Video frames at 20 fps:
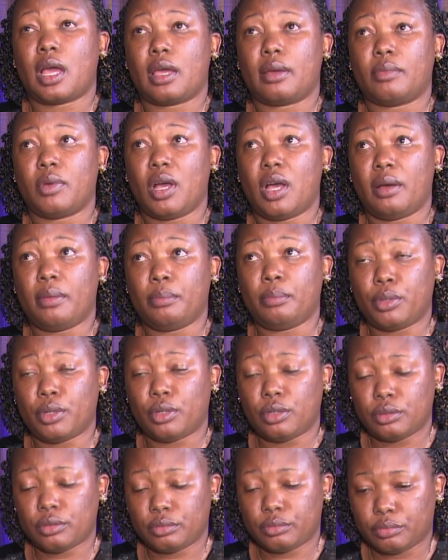I am
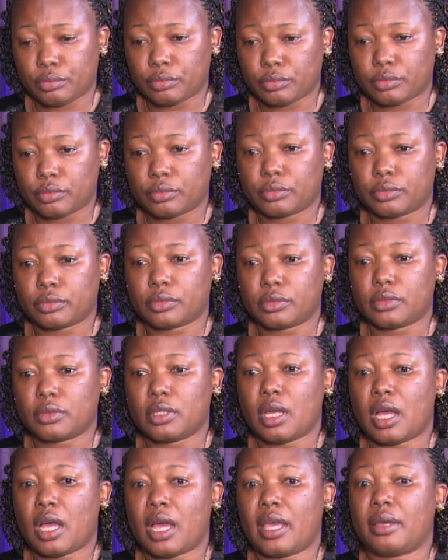humble.
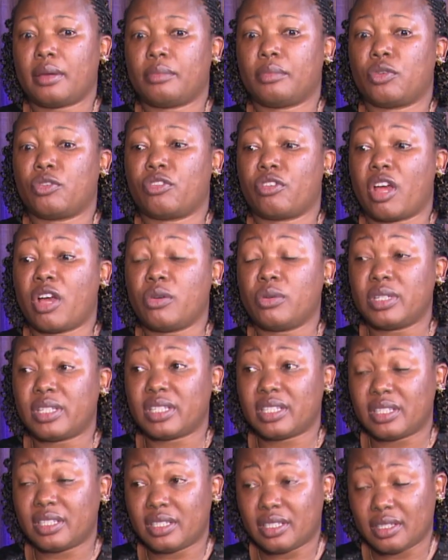I am
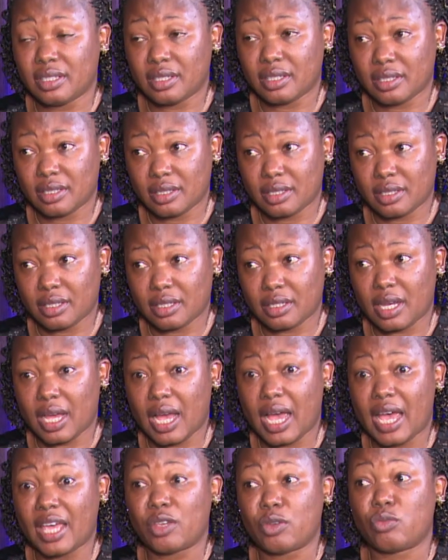grounded.
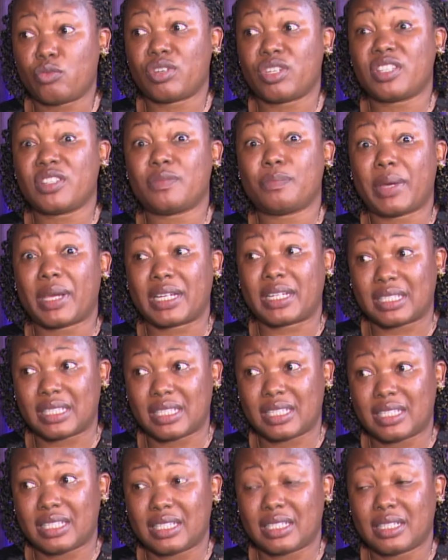I
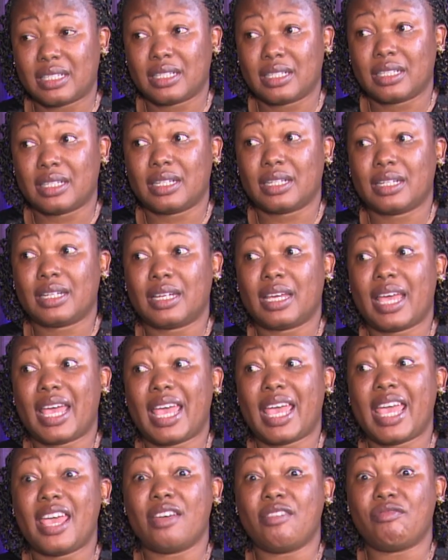respect
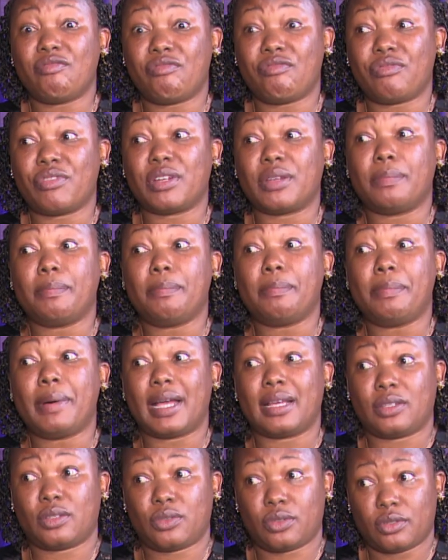every
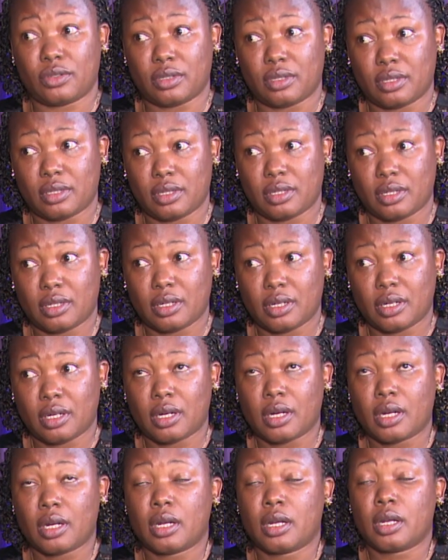person,
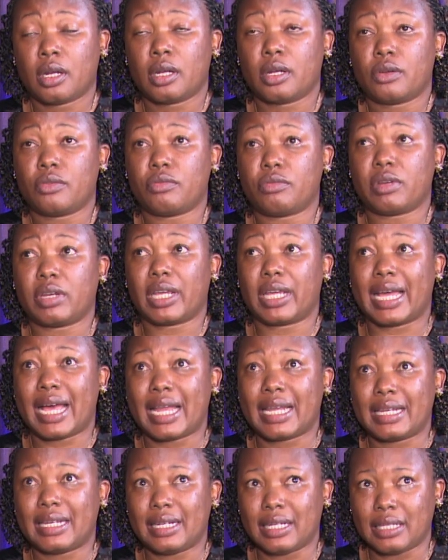
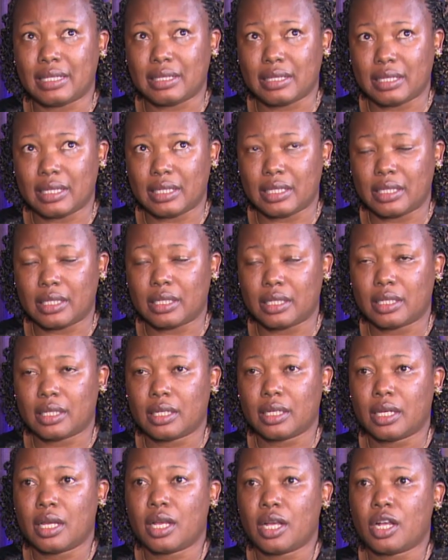regardlessly.
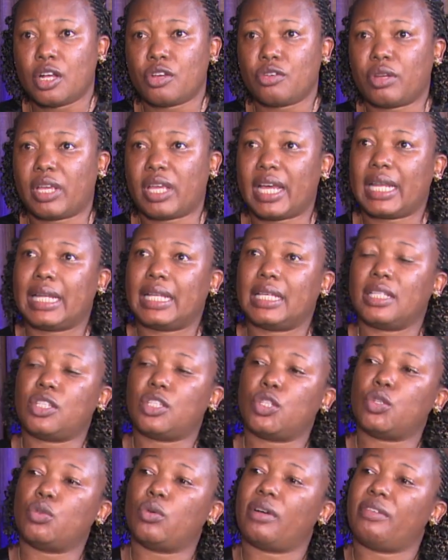
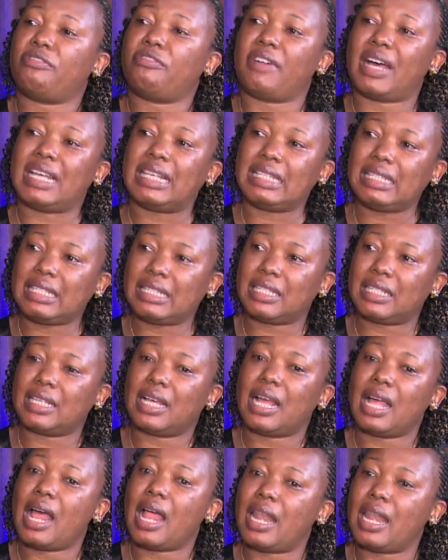Regardless you are
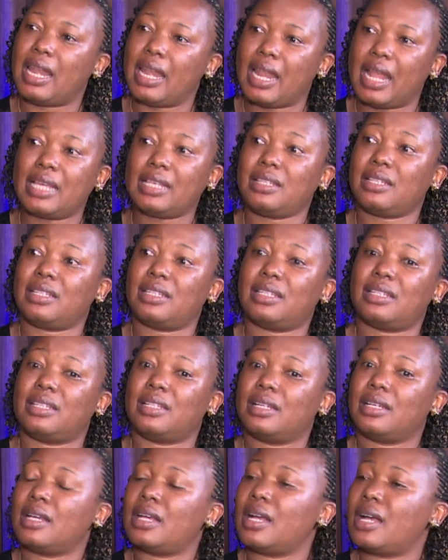first,
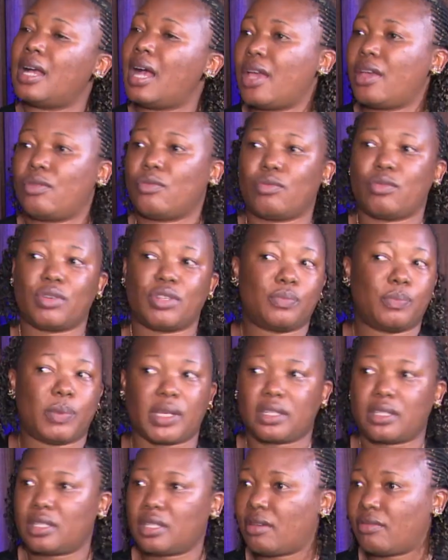last, I
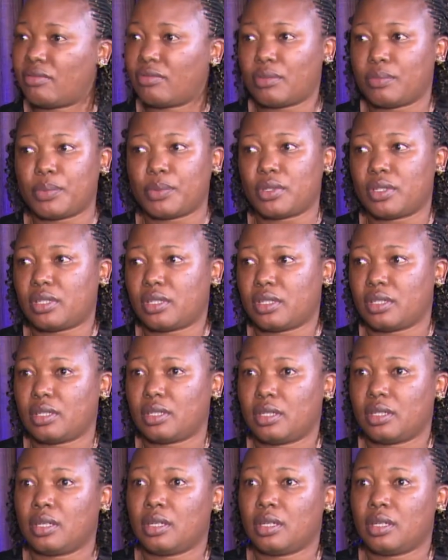respect everybody.